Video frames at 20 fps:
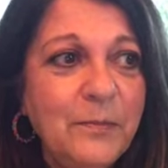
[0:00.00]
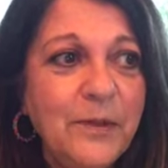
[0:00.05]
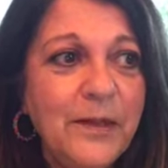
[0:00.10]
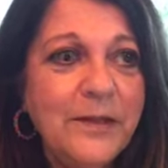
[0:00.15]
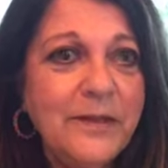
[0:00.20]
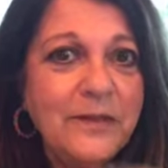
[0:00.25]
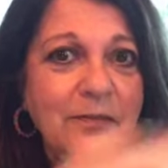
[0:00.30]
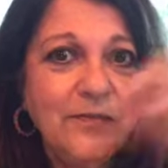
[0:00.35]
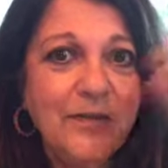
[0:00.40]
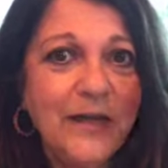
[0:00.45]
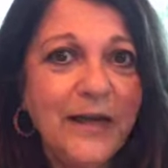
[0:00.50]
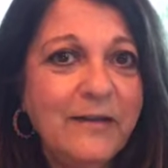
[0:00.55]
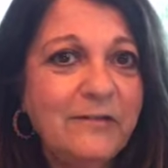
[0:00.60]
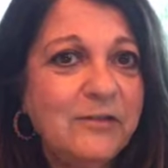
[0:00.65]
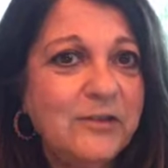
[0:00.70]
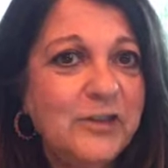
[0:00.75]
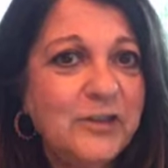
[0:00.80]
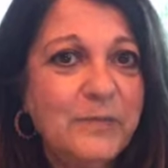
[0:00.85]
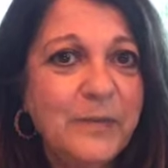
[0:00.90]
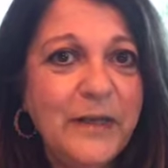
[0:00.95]
I live in outer
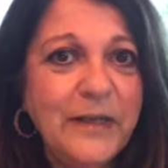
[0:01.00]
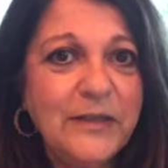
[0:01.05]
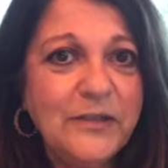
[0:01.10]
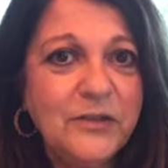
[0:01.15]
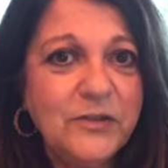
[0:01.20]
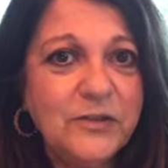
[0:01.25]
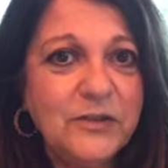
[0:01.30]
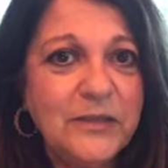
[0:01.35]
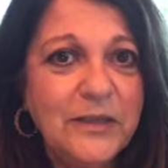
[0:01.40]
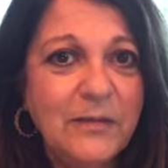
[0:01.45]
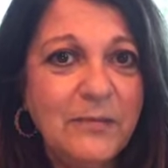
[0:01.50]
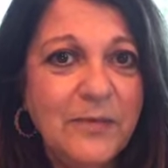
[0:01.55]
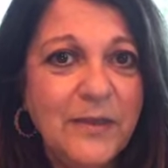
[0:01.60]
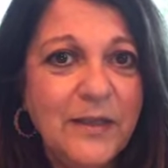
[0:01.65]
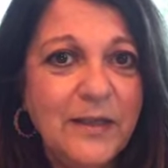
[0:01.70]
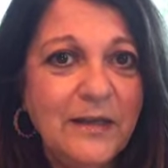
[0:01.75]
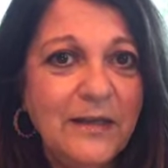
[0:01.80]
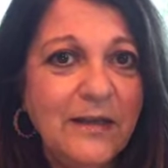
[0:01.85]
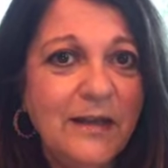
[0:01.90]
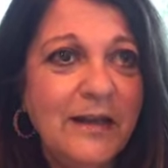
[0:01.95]
space or
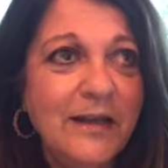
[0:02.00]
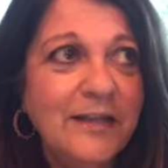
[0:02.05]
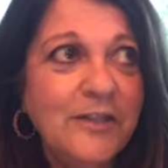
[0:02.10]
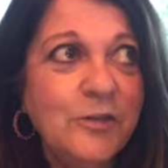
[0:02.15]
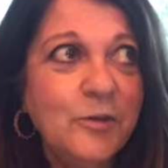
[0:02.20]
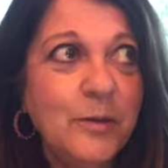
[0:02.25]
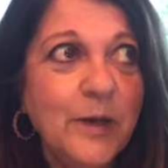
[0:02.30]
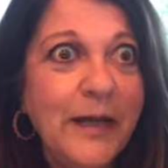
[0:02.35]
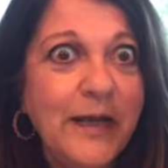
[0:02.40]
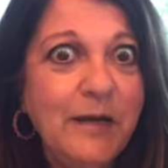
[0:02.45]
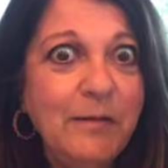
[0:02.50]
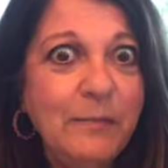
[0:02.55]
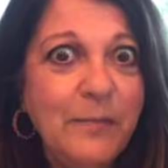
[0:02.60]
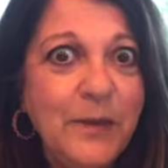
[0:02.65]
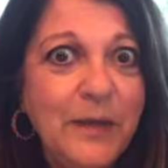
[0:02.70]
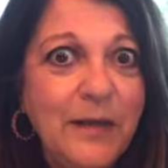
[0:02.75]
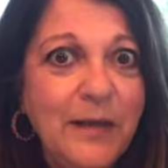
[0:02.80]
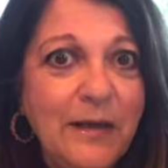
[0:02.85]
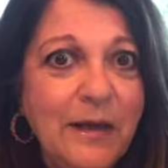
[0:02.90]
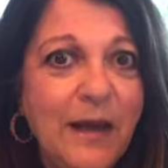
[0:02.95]
something and I try to
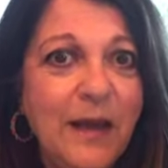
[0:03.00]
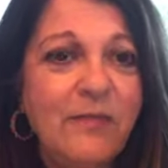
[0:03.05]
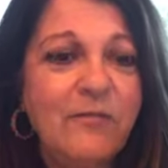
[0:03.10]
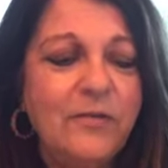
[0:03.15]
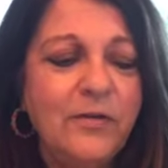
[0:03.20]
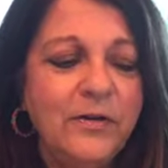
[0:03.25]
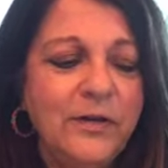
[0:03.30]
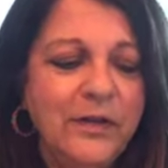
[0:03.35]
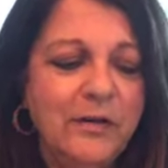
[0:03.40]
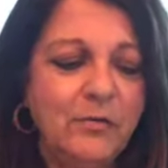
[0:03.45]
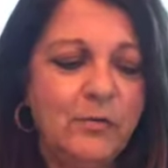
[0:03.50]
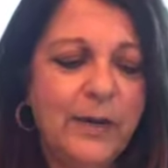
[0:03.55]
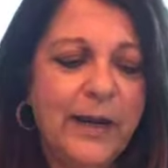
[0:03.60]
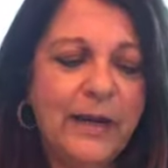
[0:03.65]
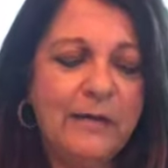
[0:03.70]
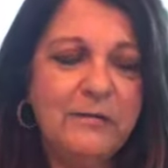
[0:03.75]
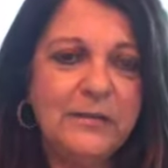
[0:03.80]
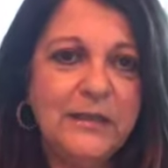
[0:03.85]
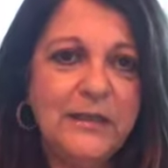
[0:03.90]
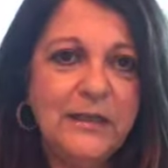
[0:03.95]
be, I'm very
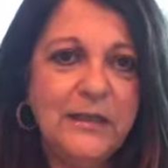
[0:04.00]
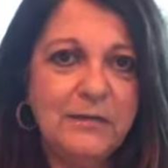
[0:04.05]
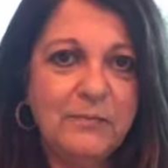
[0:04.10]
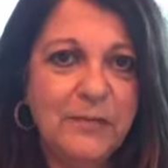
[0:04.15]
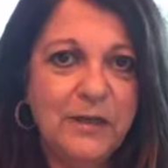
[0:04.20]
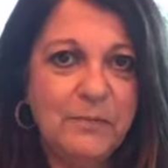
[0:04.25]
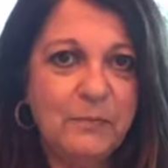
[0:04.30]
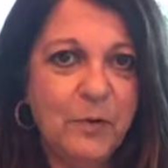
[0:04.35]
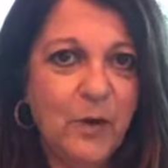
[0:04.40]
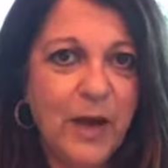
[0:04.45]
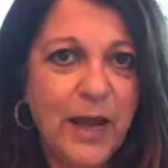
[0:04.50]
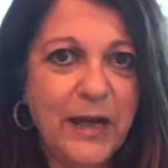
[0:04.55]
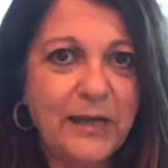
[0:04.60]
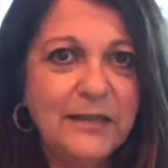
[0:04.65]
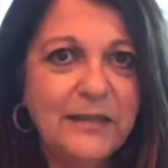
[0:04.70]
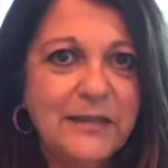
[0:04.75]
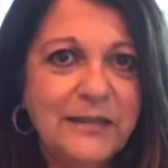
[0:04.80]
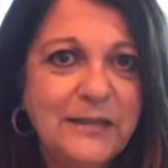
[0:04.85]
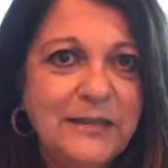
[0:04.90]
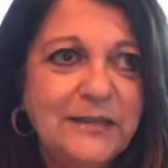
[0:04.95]
grounded in my
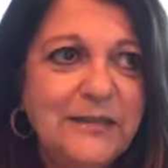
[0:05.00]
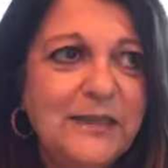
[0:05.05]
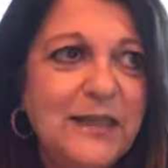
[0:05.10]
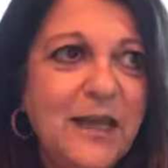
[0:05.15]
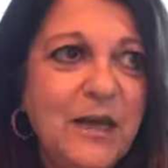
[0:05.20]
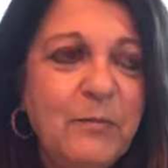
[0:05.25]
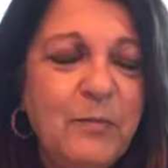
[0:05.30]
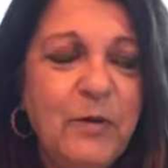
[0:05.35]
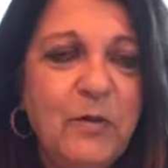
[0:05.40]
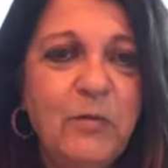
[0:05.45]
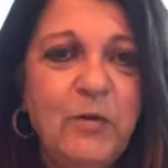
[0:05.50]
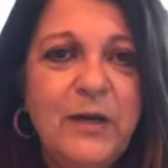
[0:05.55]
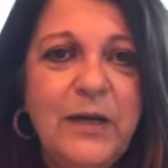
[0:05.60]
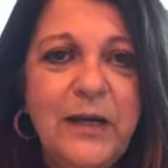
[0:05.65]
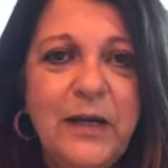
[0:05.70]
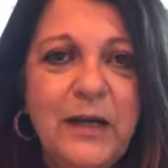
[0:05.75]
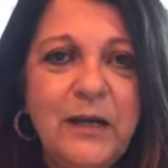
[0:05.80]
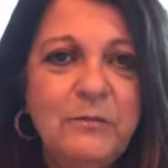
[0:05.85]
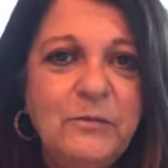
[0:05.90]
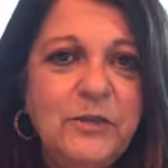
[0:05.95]
practice, but when it
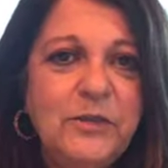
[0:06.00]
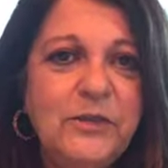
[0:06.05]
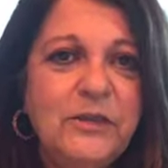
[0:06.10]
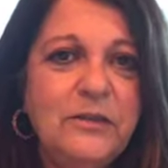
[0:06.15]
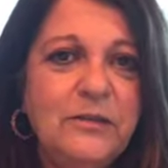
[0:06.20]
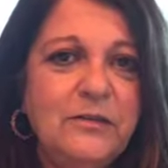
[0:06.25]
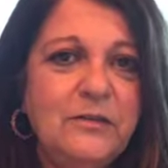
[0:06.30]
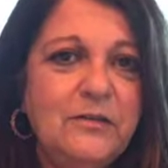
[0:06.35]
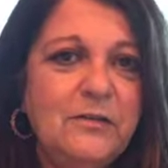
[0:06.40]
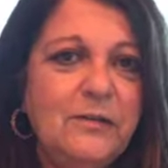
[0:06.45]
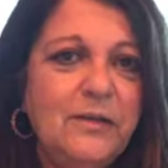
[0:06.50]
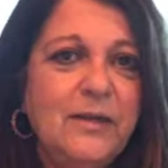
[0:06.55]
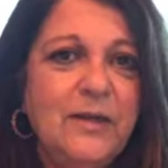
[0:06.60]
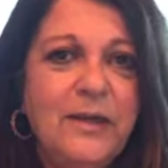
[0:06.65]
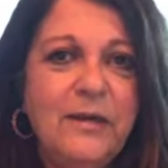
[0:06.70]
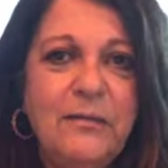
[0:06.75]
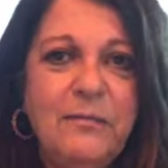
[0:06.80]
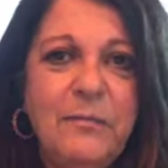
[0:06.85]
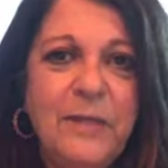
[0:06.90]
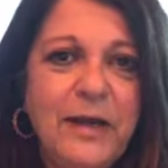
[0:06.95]
comes to
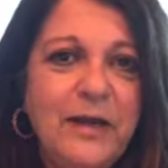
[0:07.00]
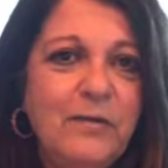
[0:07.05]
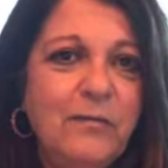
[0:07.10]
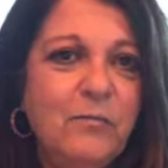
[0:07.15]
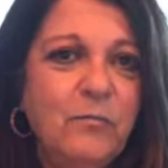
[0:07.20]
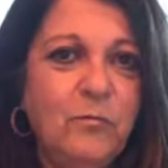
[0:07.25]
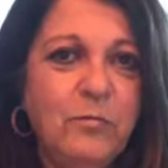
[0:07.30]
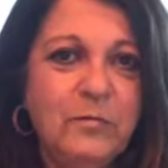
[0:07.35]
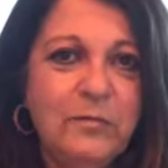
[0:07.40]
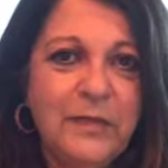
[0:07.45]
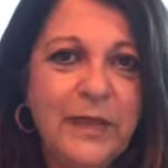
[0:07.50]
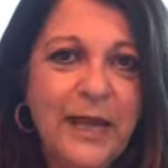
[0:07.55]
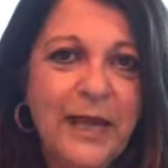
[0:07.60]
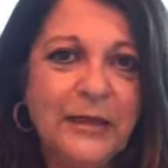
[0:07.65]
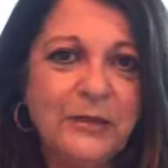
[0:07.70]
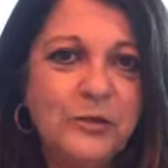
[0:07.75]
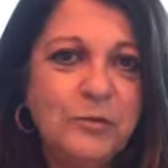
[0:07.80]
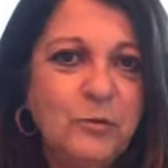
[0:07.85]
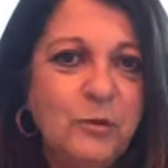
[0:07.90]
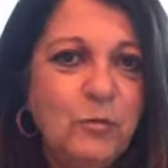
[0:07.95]
my
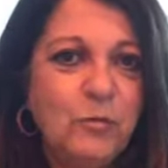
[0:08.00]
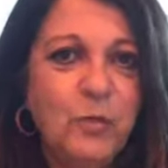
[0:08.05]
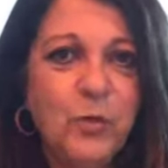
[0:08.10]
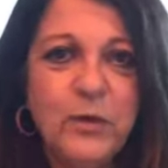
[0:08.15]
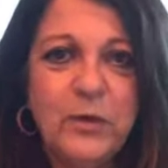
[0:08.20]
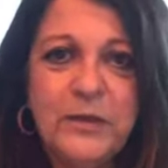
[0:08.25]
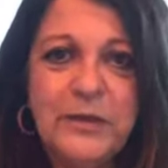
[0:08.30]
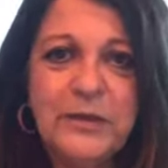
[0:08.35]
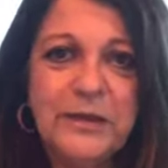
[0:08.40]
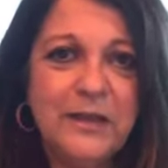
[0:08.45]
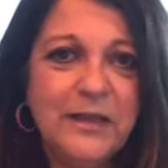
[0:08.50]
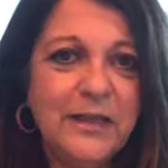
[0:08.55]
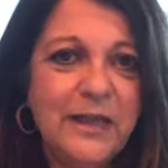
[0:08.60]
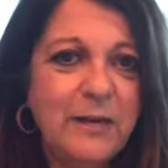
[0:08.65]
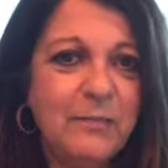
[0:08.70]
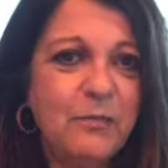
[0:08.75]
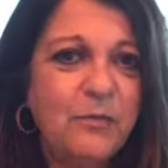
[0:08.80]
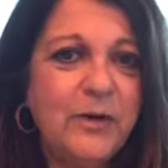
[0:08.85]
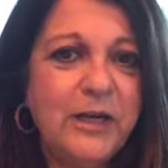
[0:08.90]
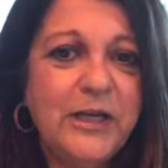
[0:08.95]
actual world and
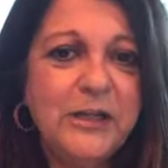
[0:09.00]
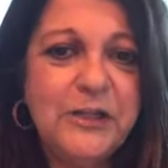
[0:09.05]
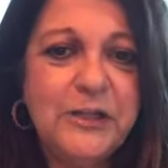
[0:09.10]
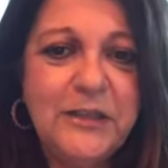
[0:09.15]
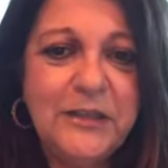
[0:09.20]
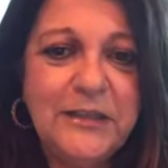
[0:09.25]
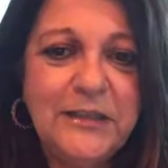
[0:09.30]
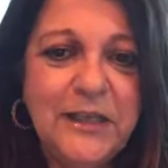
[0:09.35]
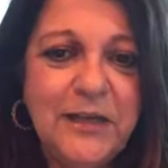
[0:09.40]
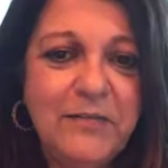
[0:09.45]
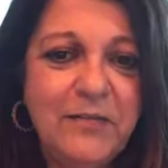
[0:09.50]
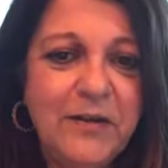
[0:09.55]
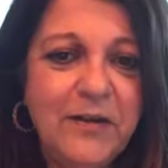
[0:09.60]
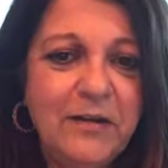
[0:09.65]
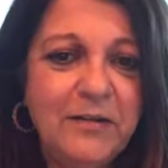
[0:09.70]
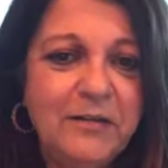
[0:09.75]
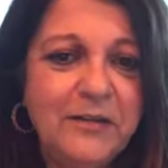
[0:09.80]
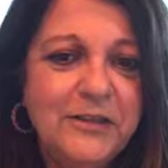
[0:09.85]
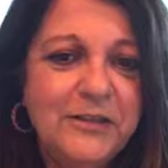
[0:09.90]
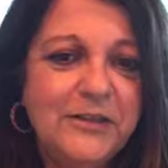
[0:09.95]
collaboration and stuff, I
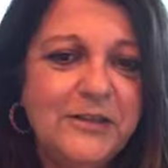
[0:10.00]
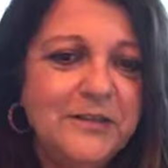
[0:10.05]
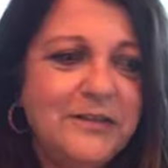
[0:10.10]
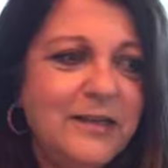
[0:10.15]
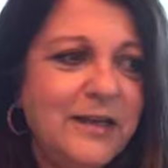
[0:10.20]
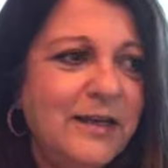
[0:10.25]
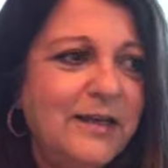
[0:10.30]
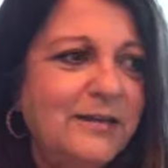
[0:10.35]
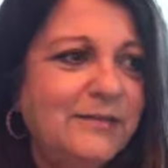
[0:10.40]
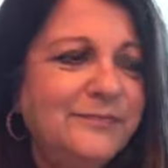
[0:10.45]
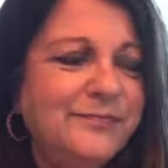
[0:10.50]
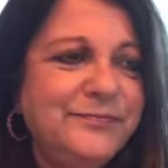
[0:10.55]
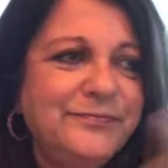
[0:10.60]
always just like,